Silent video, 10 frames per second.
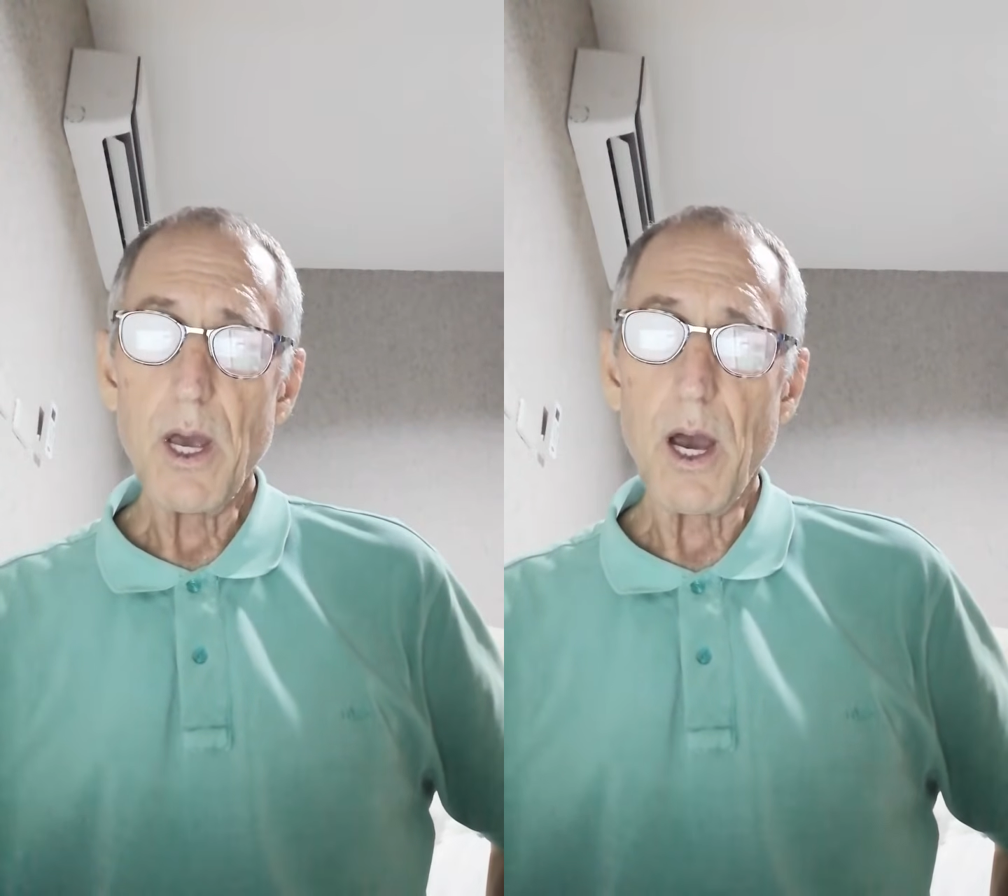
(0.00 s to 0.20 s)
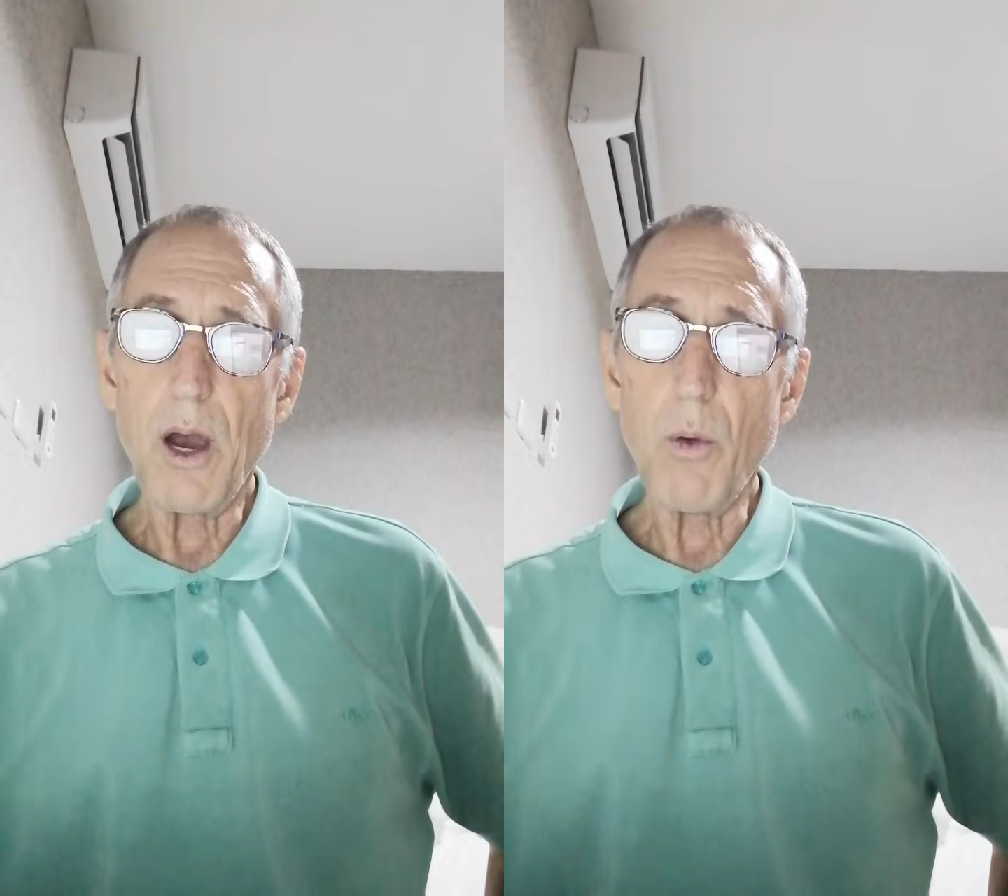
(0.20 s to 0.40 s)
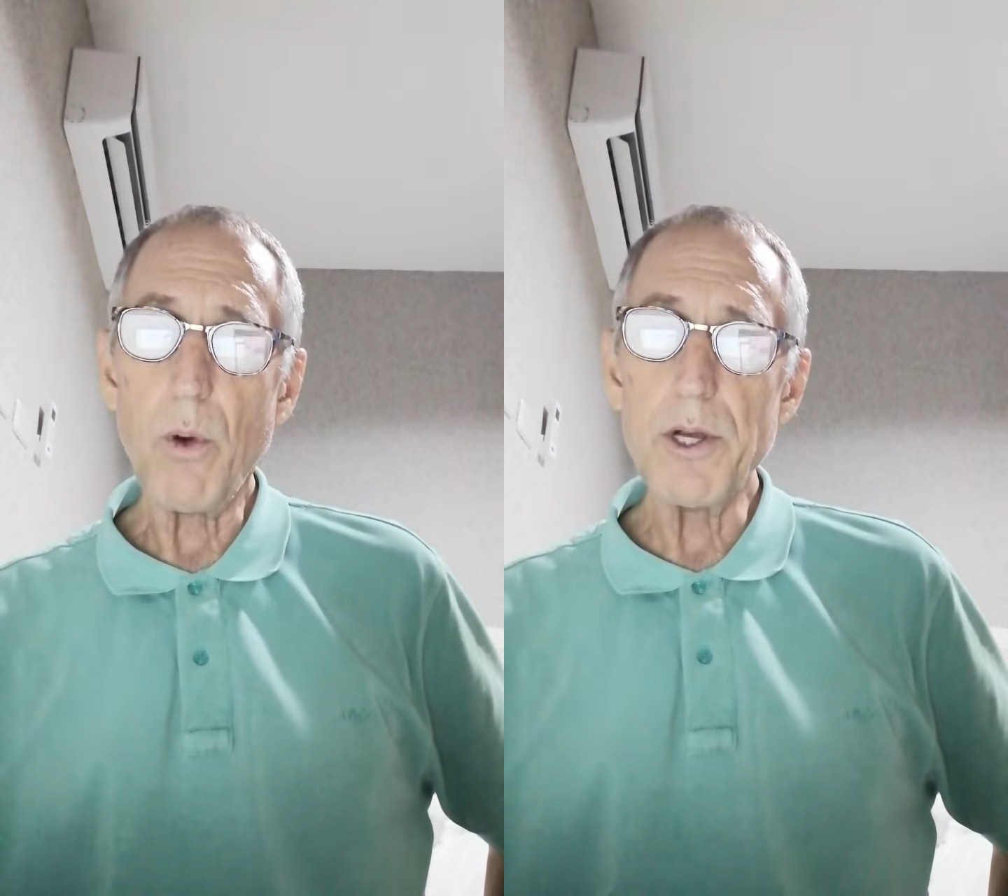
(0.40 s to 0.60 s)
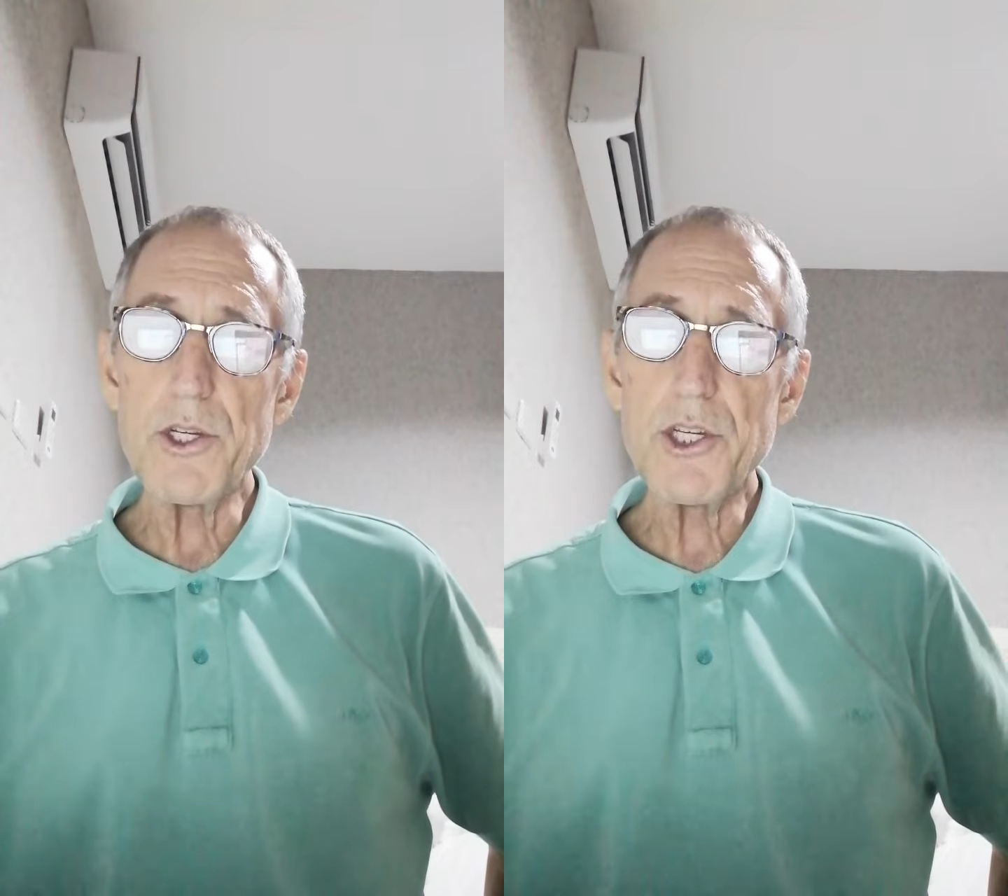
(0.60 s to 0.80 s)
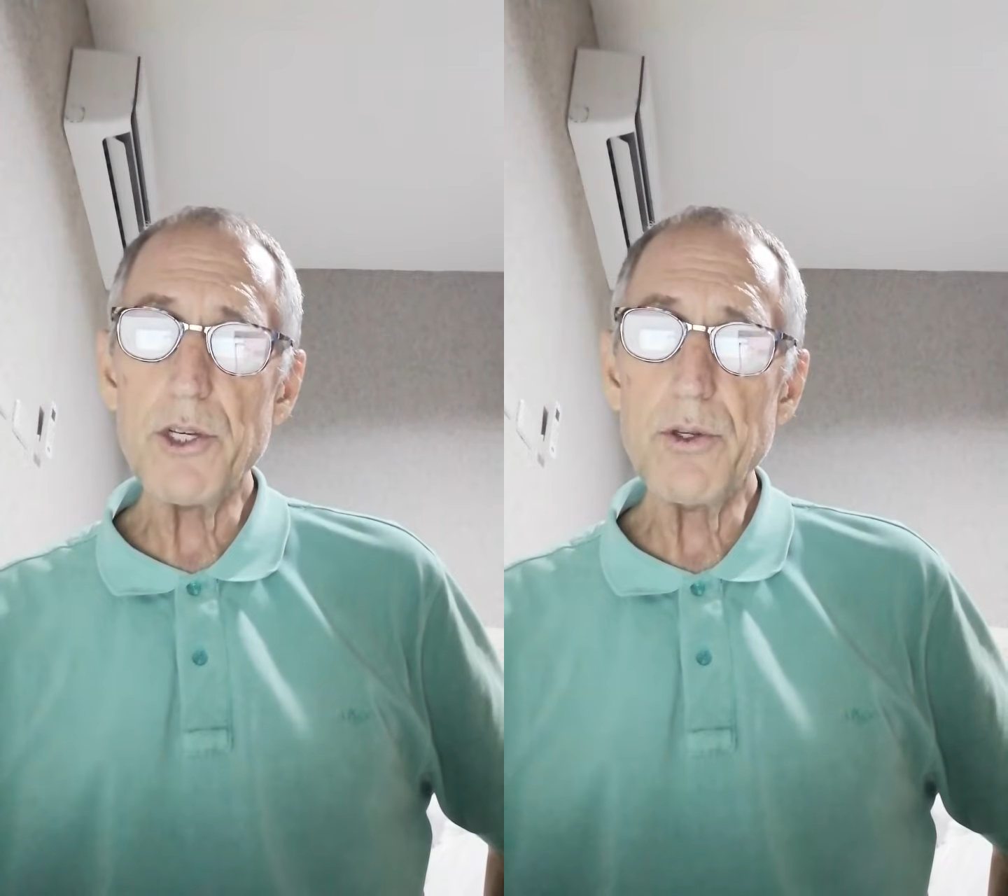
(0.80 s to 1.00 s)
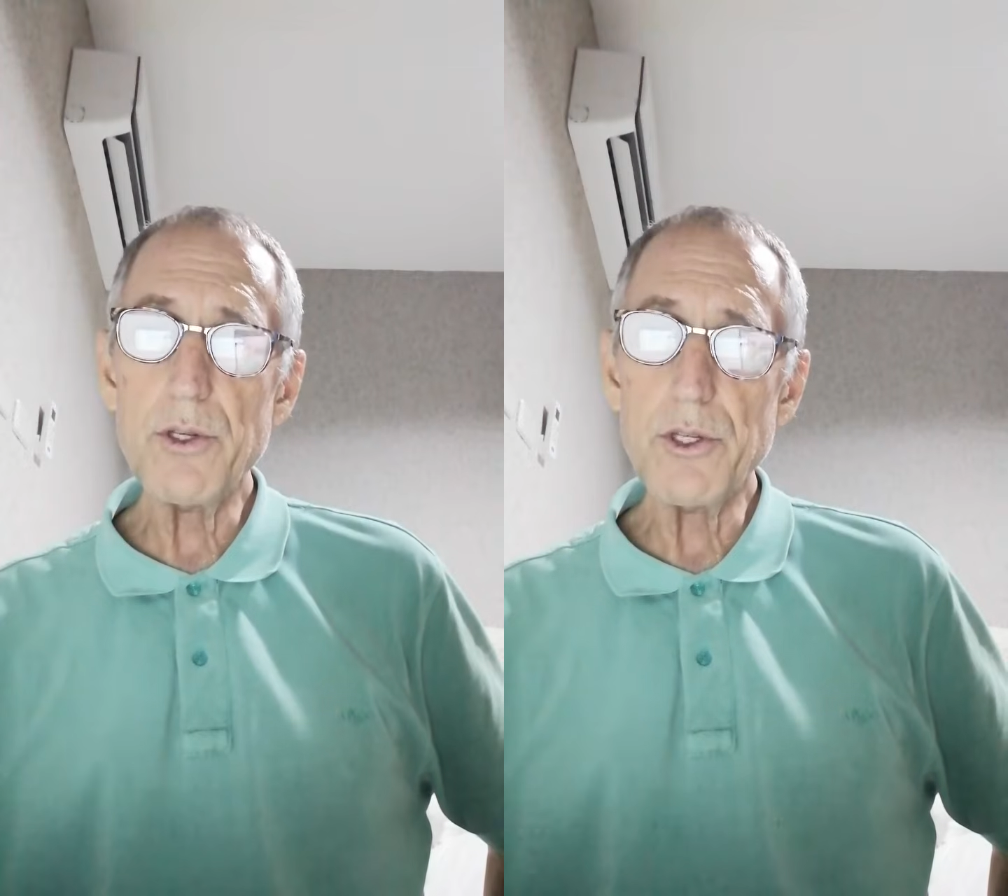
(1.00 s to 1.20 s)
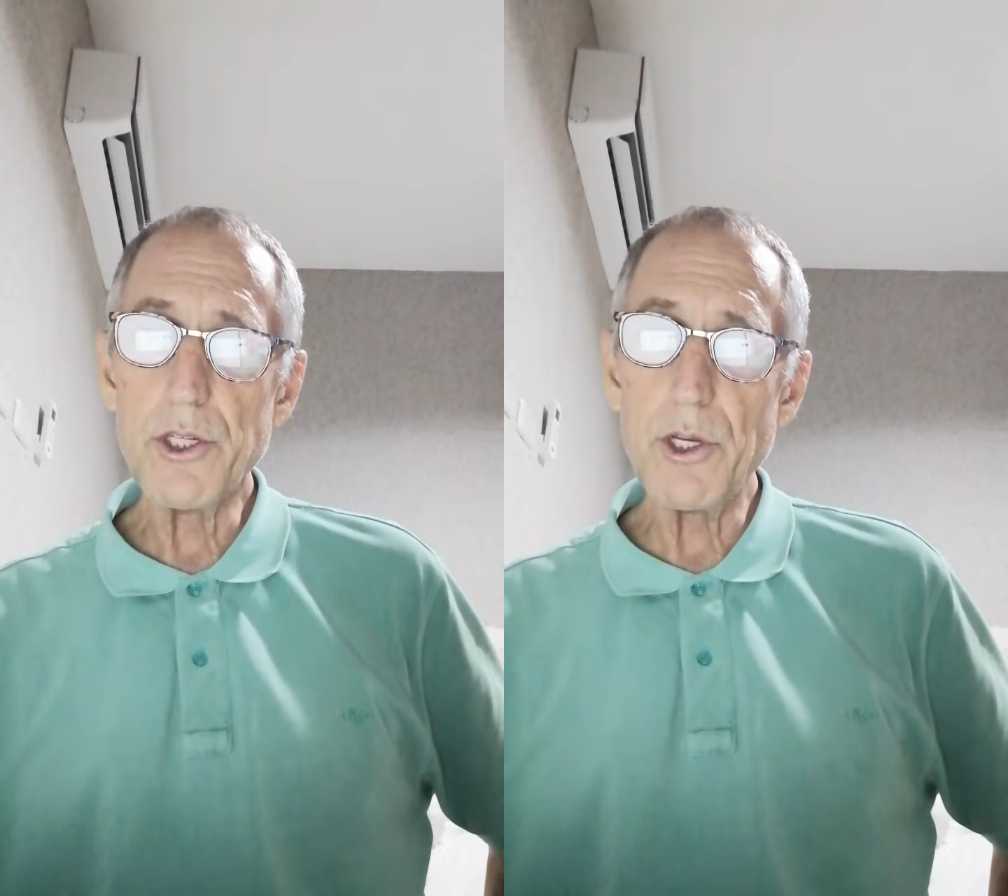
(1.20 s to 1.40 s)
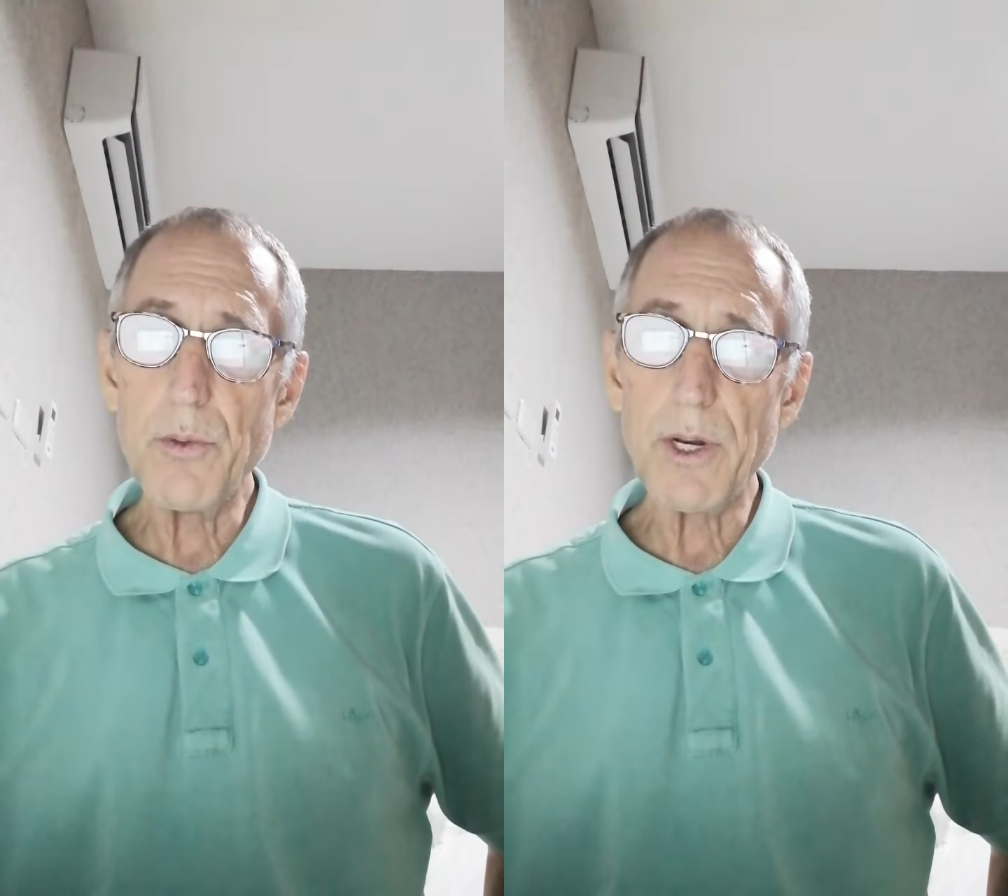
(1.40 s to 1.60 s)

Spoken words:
Once you do